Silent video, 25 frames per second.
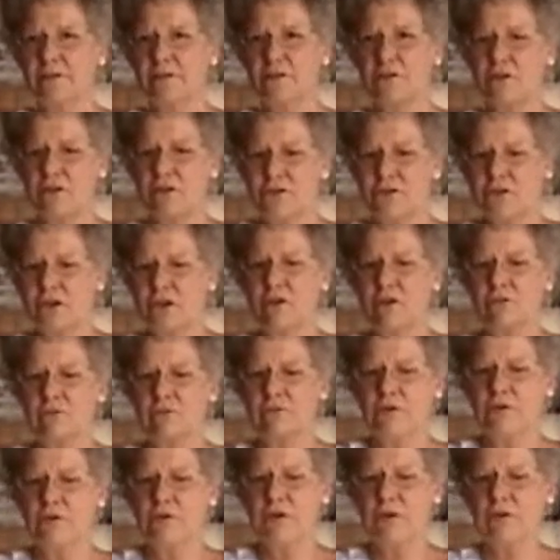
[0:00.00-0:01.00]
to use all
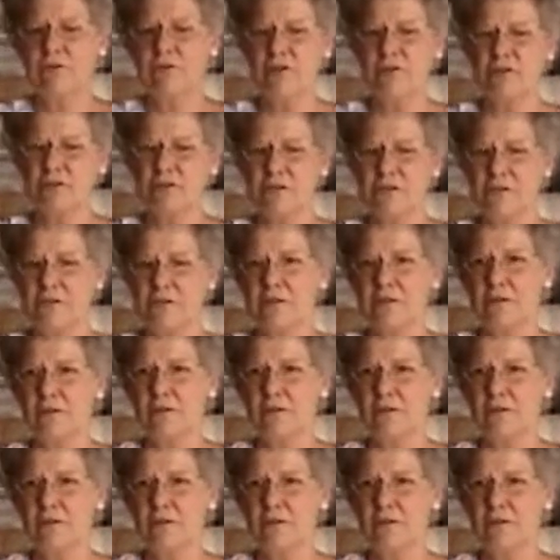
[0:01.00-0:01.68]
4 of his